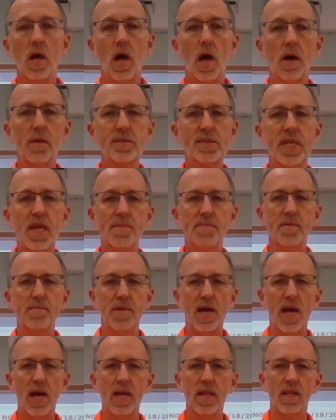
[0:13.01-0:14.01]
Always keep in
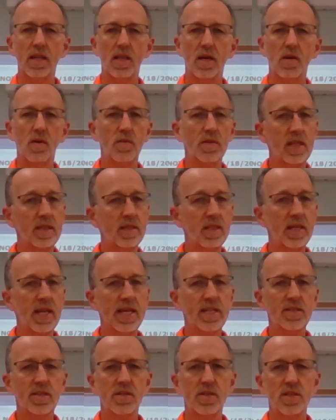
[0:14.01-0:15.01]
mind, though, that the
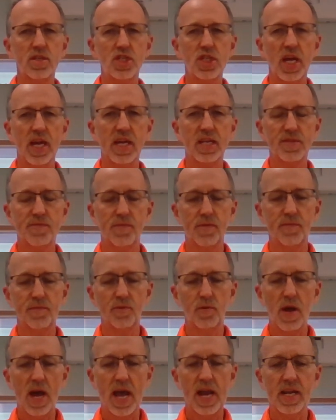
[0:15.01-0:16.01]
dates could change for a
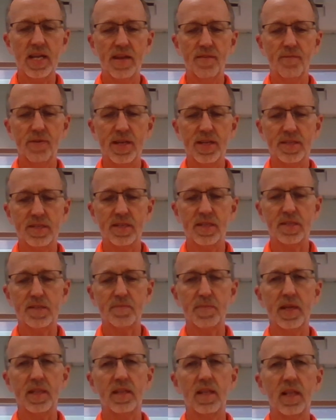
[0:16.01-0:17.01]
variety of
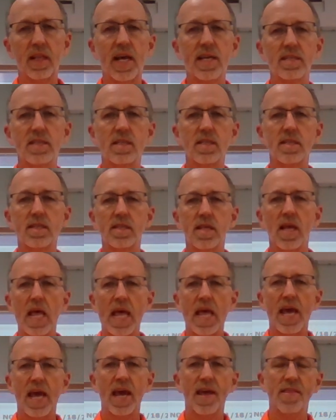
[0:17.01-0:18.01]
reasons, but the lessons
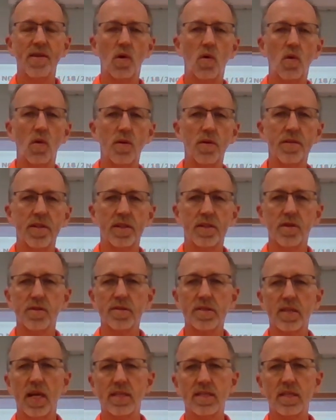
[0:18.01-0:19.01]
and the order that
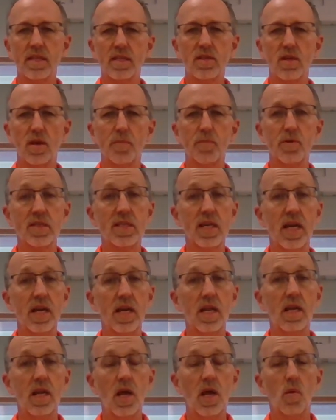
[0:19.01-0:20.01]
those lessons are
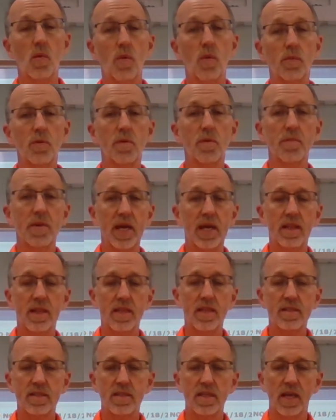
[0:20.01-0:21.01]
presented will remain
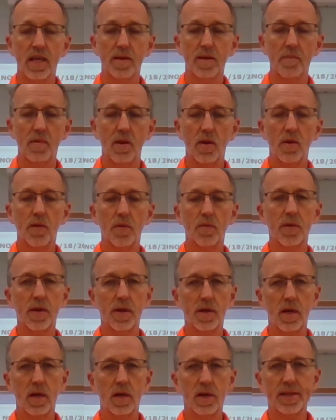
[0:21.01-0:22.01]
the same
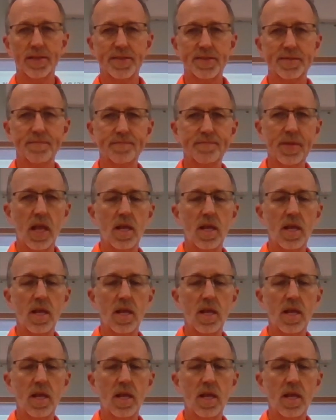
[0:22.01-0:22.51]
regardless.